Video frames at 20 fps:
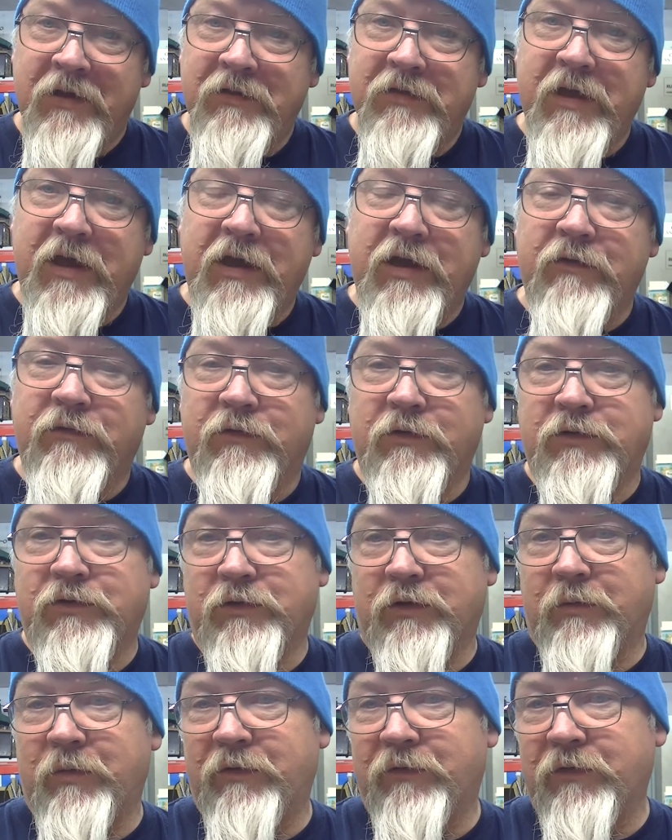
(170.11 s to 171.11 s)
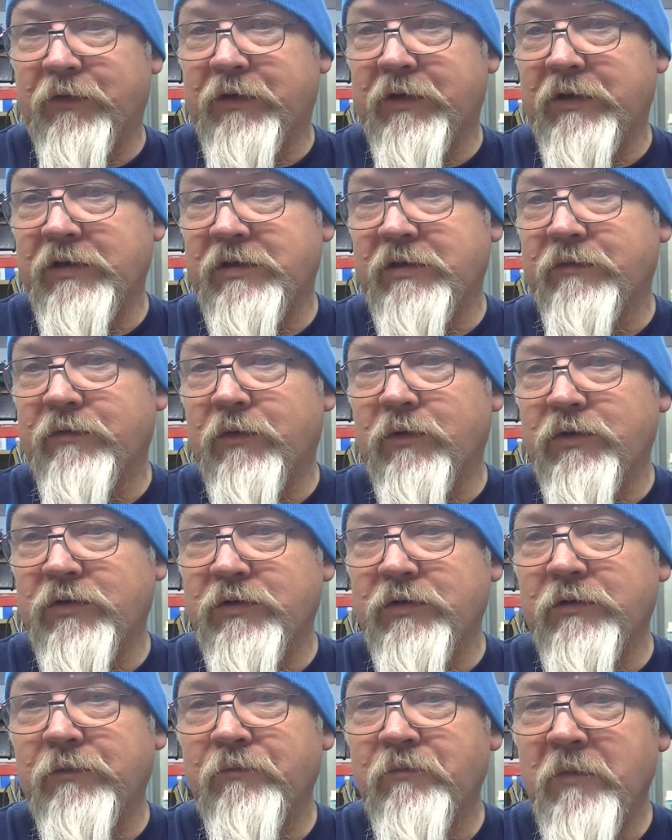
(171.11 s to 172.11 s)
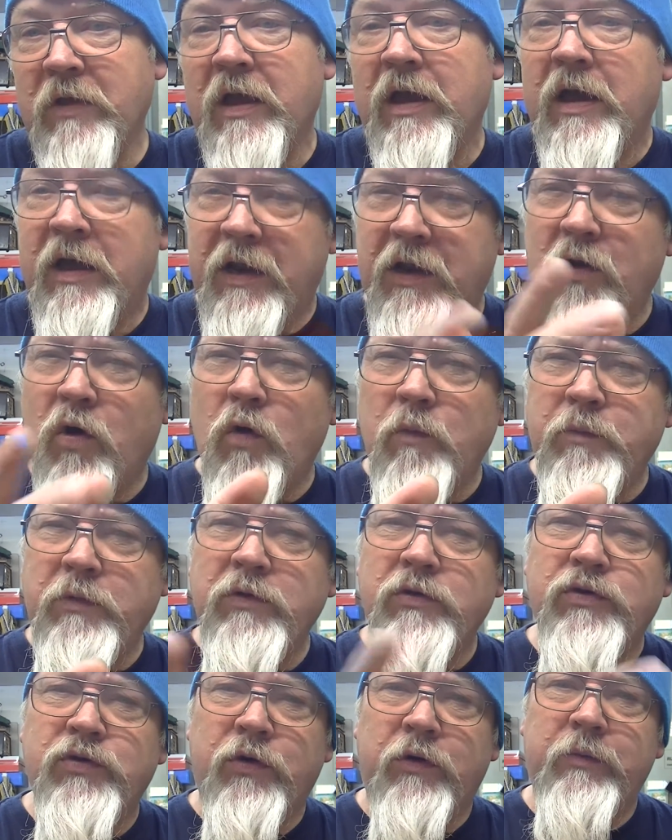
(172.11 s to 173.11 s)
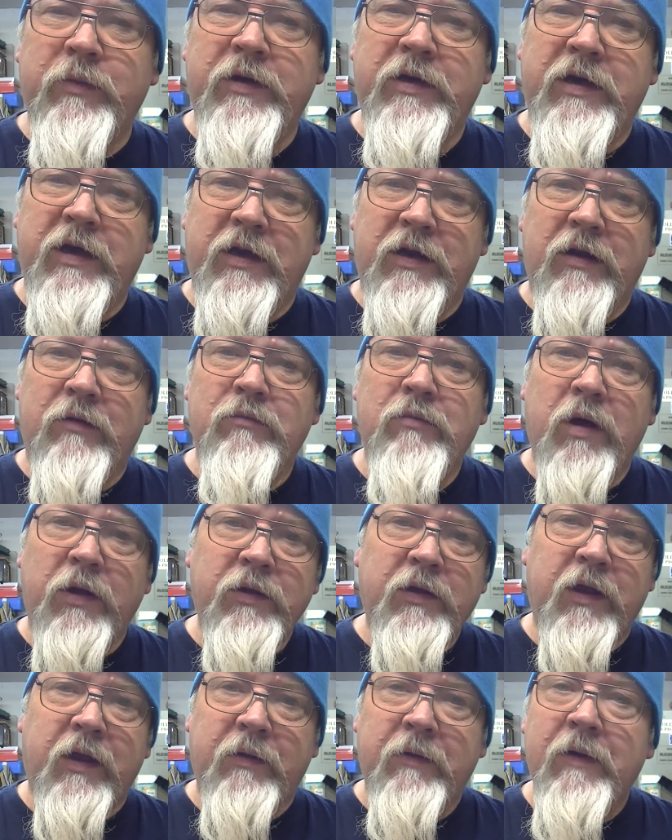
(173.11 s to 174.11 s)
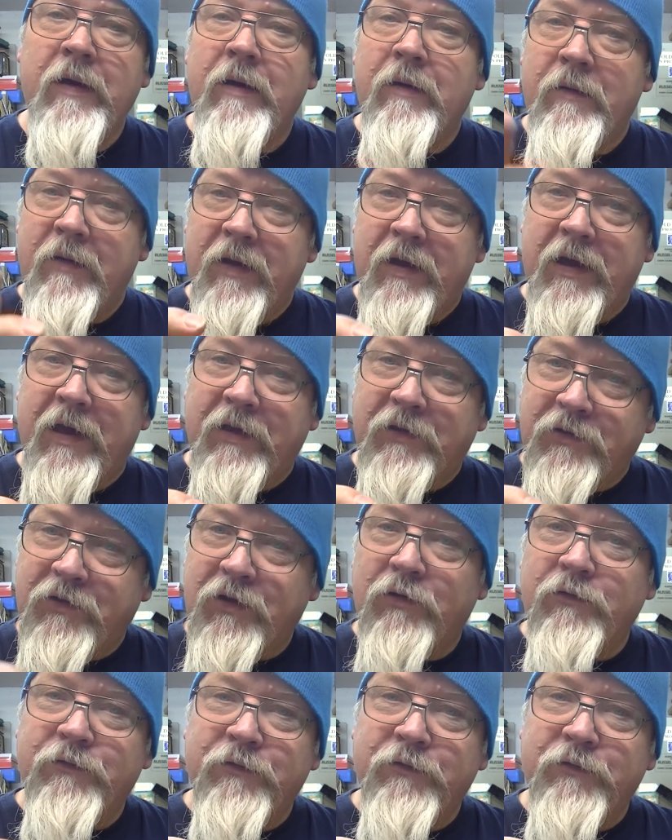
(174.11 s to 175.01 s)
Thank you for joining me for today's devotional, and I hope you join me again on Monday. And don't